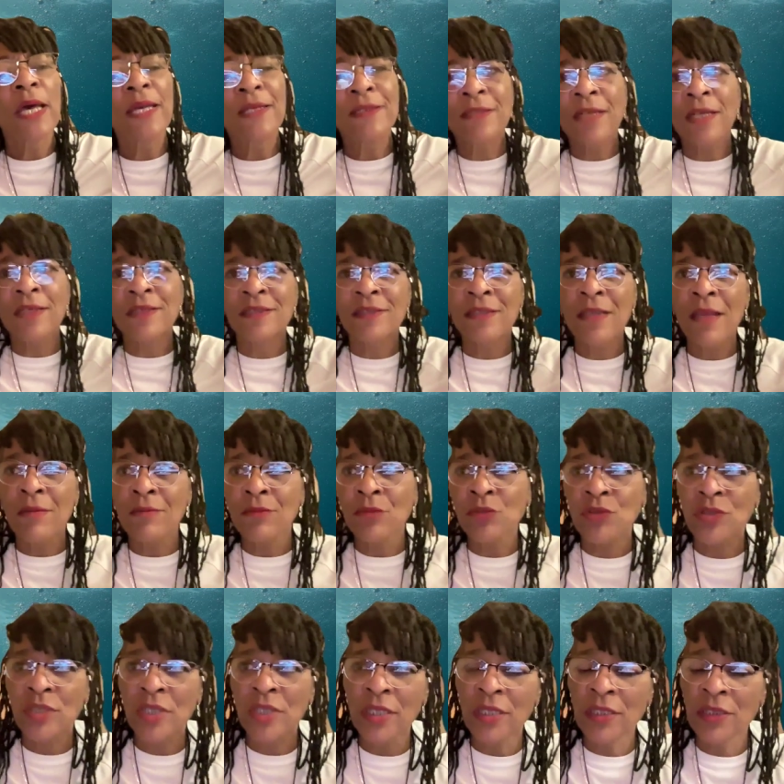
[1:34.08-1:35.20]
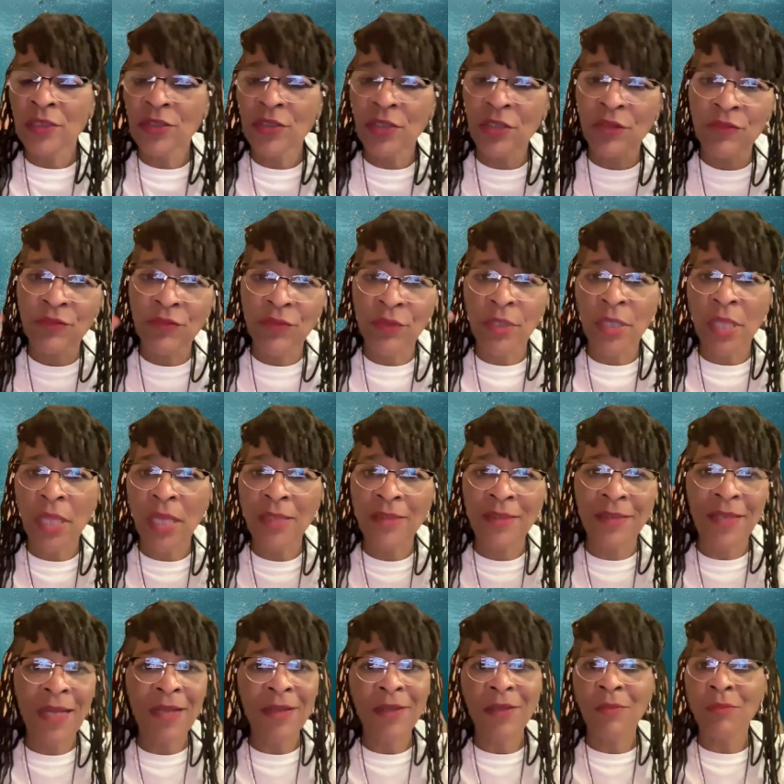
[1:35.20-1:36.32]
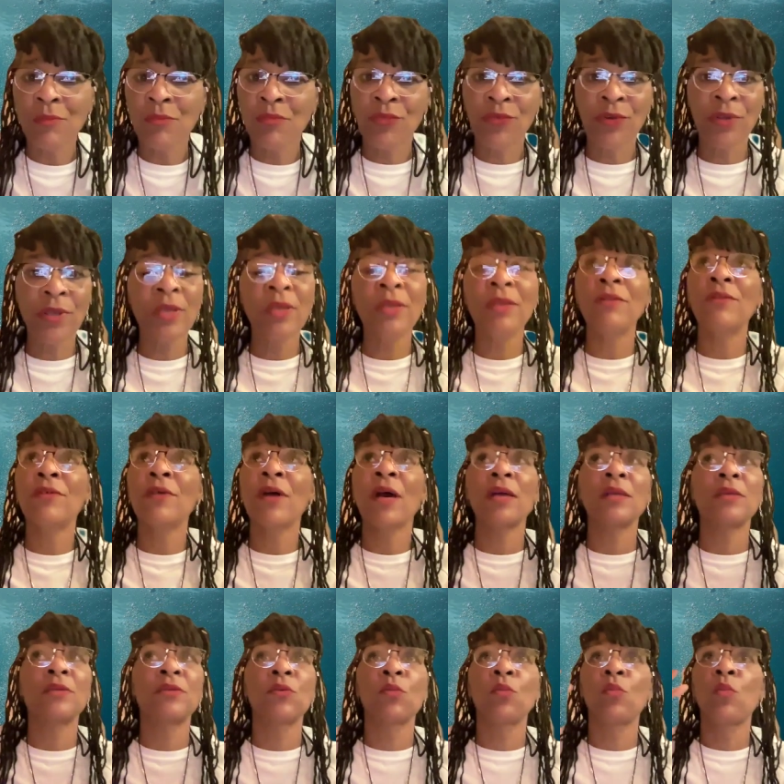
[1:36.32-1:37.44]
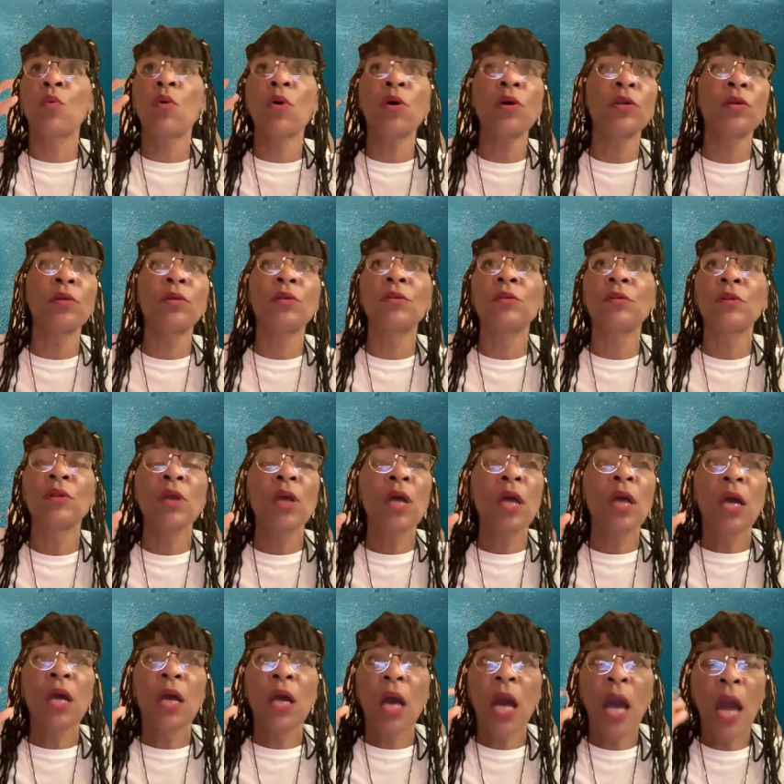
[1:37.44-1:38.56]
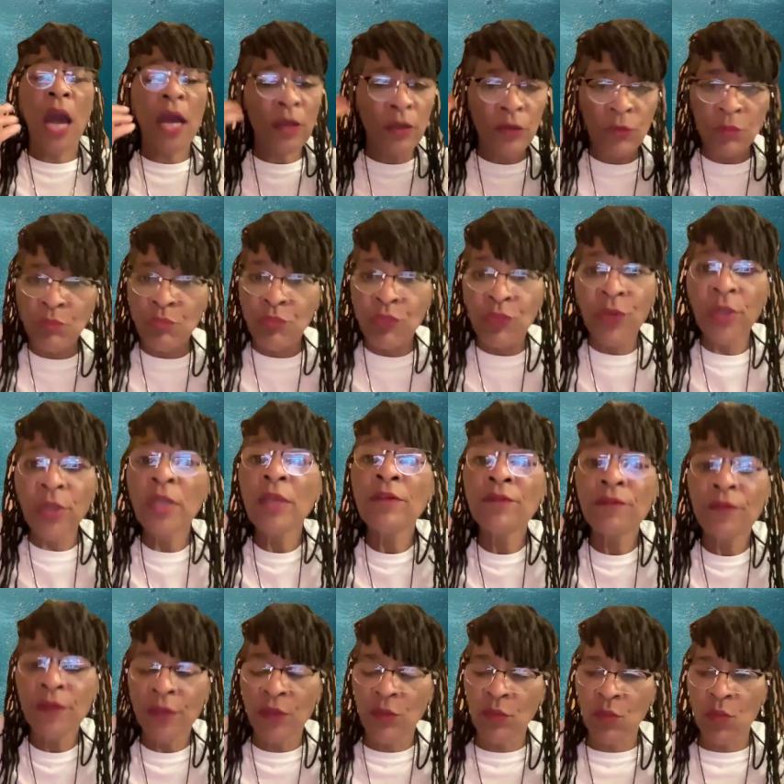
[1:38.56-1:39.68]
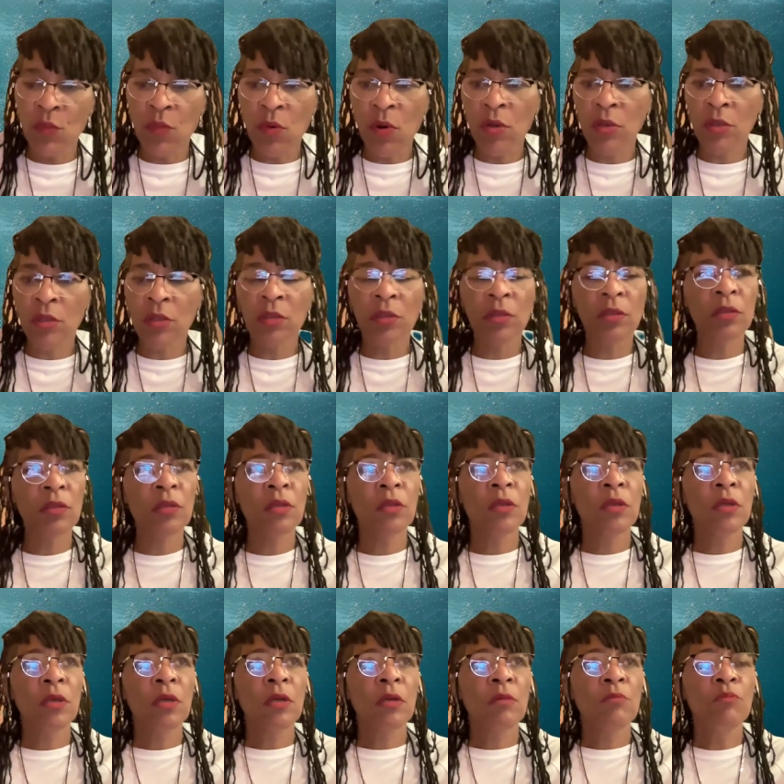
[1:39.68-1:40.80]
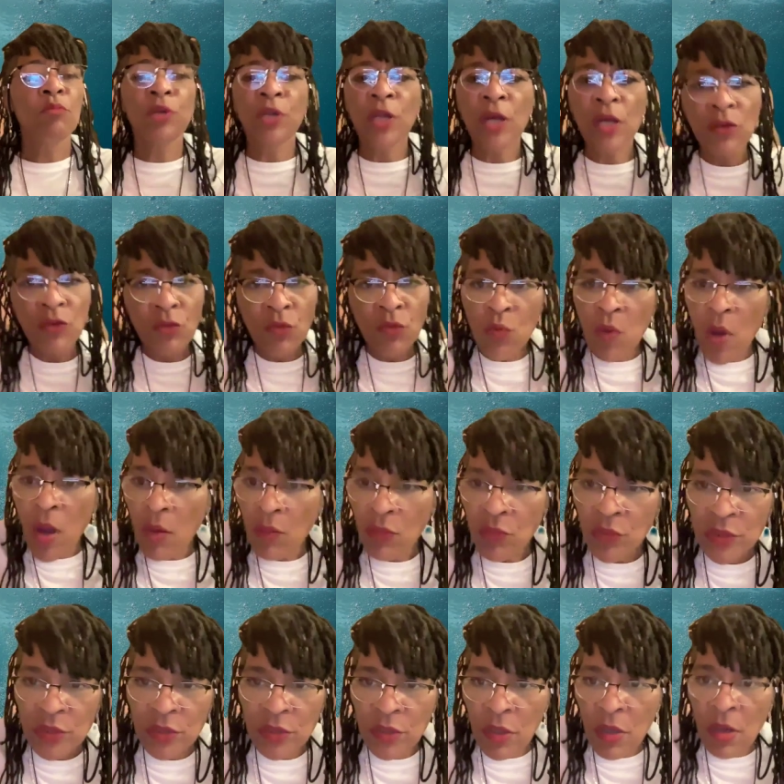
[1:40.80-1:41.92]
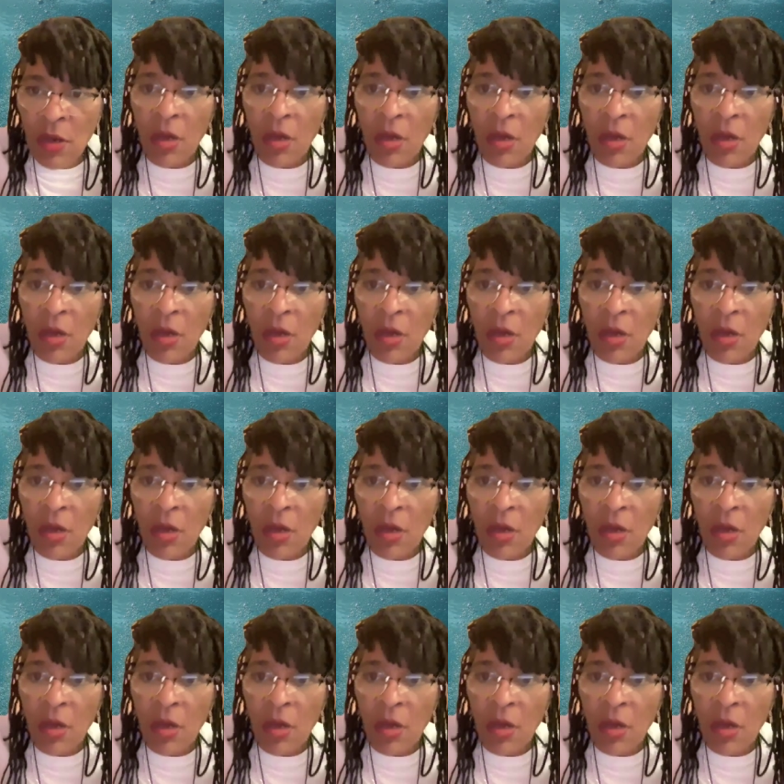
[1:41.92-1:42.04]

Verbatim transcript: as I simultaneously realized I can breathe. At the water, I could breathe in the water, but I knew I was